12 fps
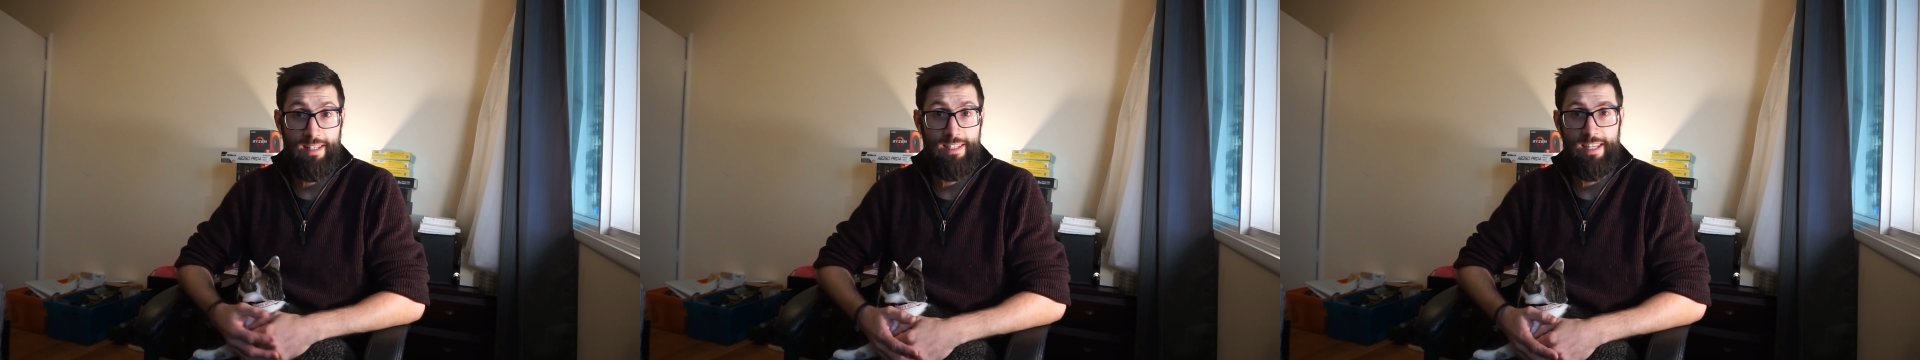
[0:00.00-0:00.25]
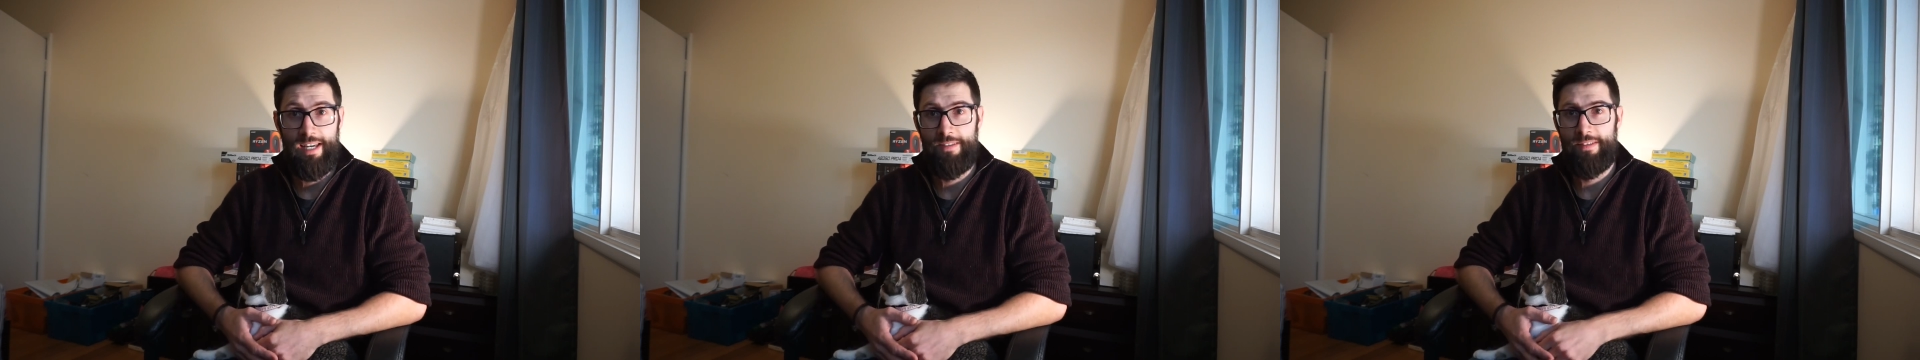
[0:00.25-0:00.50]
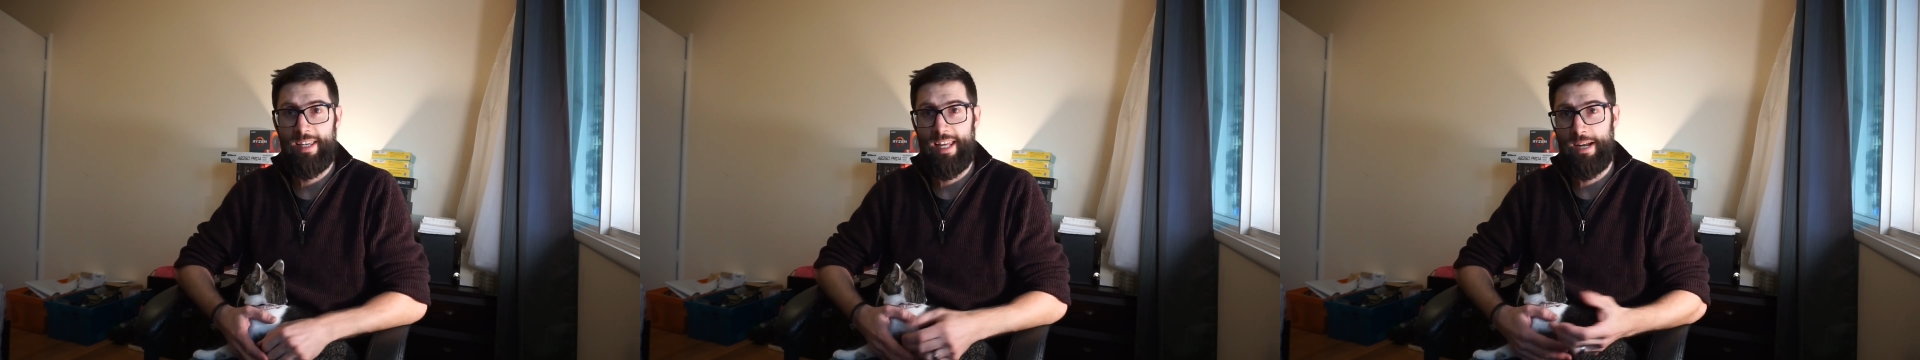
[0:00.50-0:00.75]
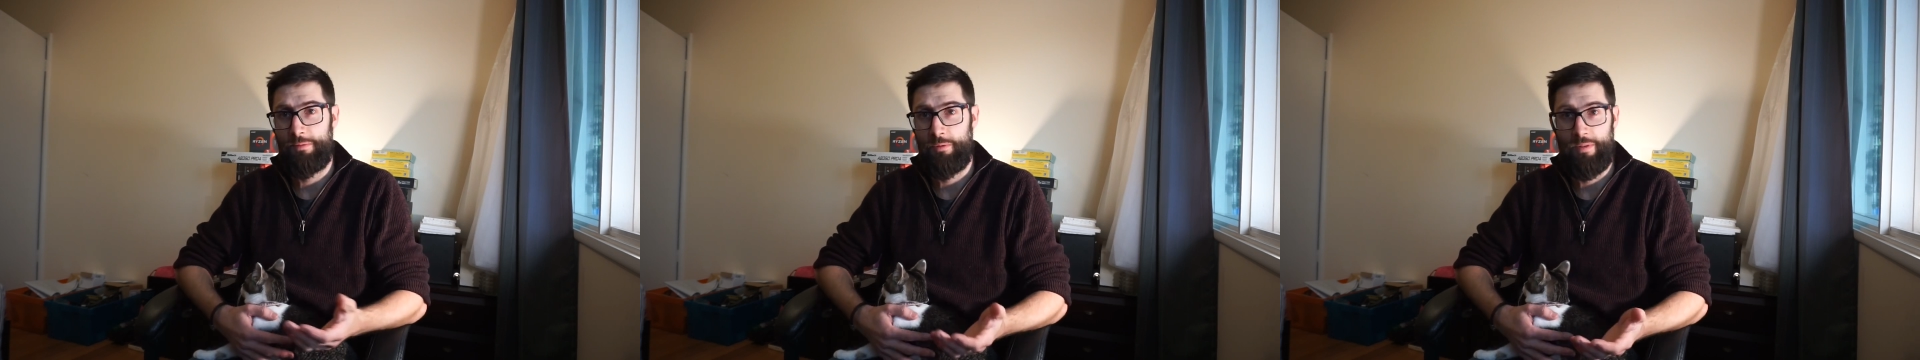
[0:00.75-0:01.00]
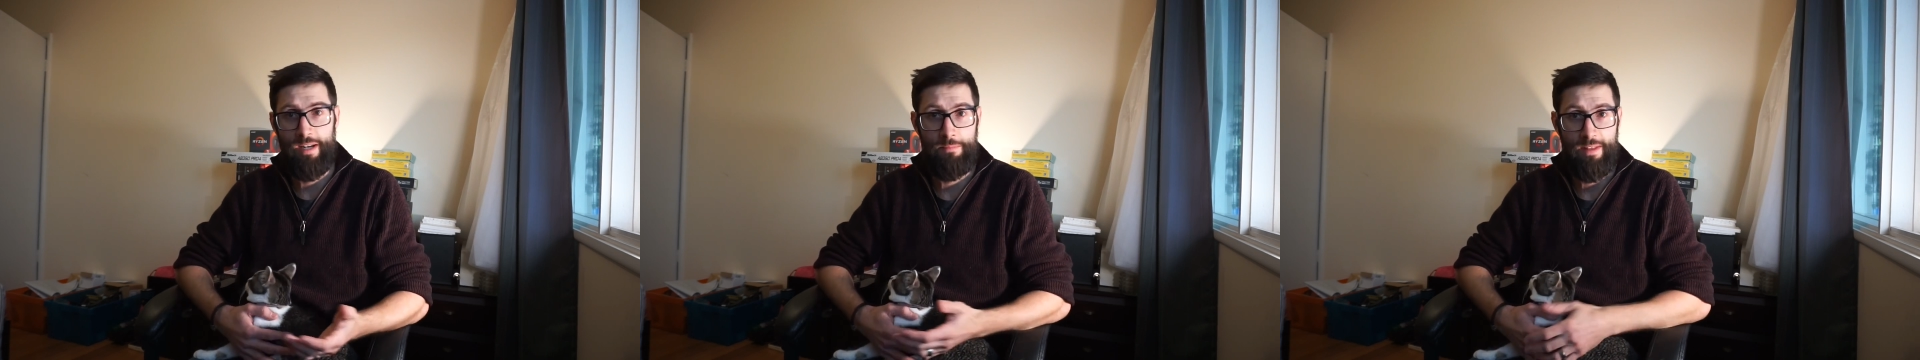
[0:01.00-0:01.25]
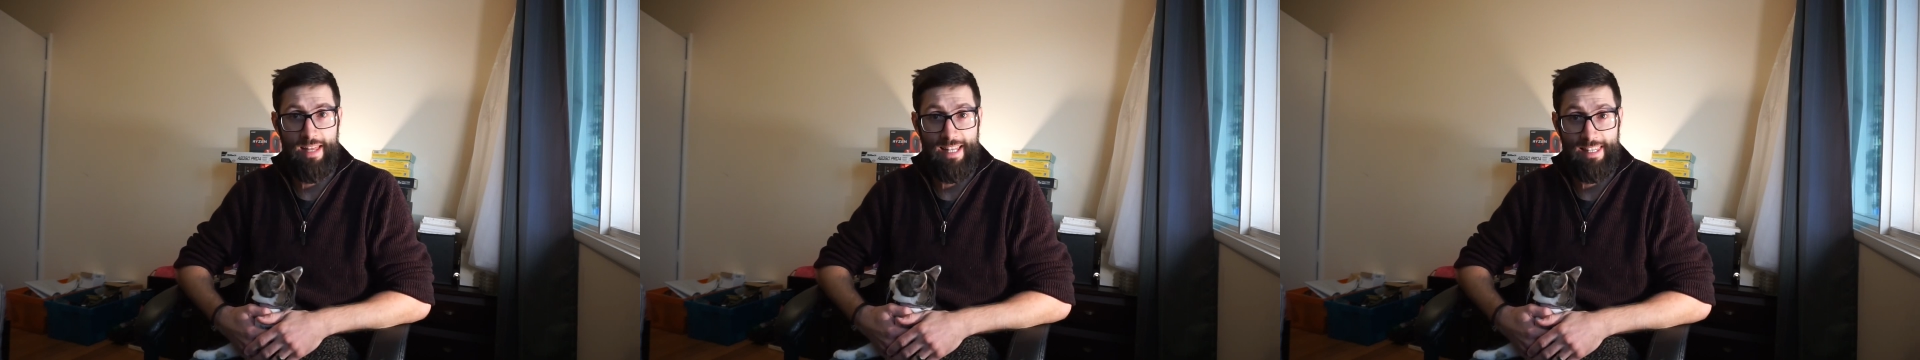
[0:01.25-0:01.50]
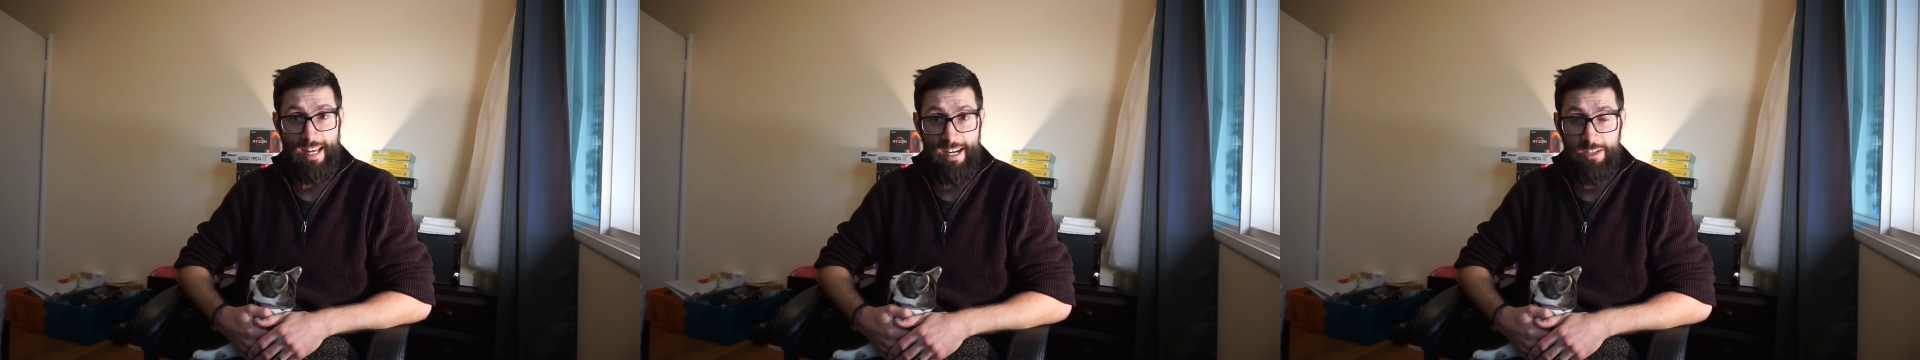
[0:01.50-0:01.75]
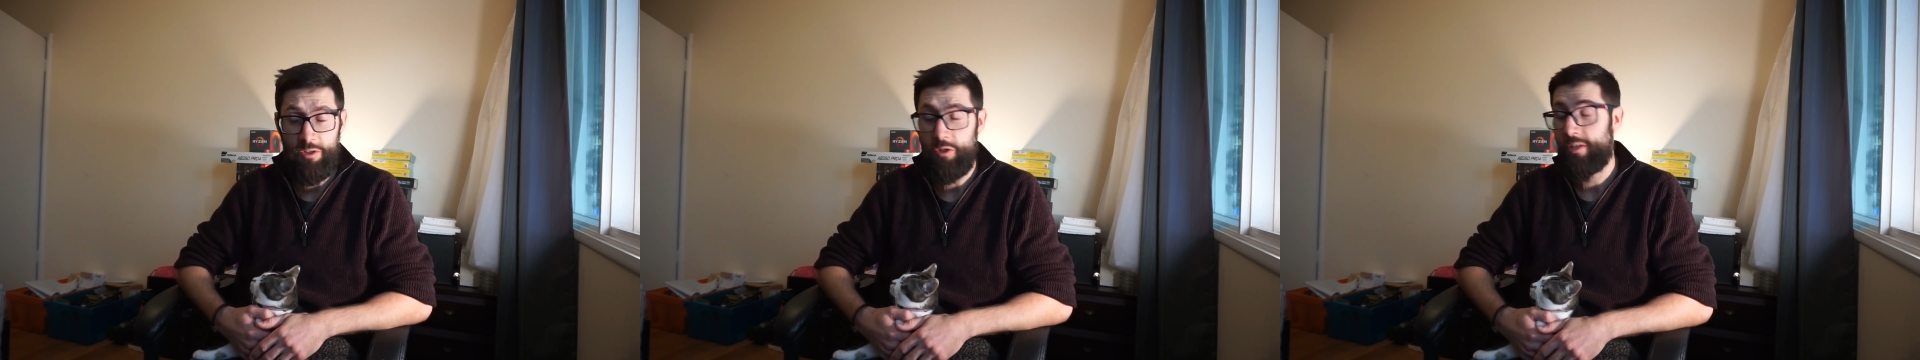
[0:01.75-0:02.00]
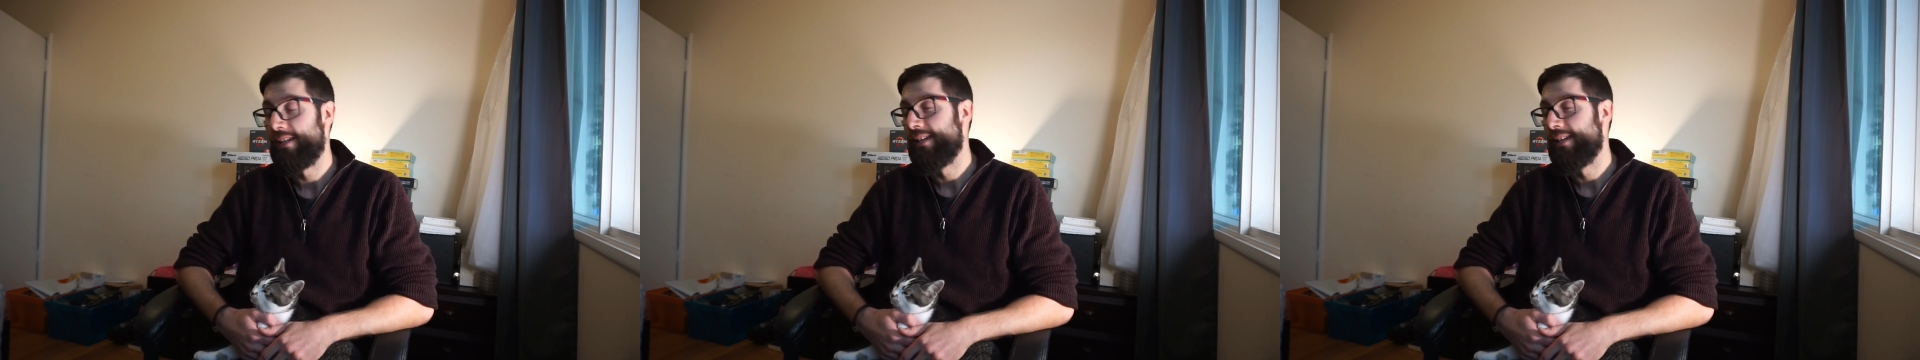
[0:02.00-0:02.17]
it to ever get up to a number that large,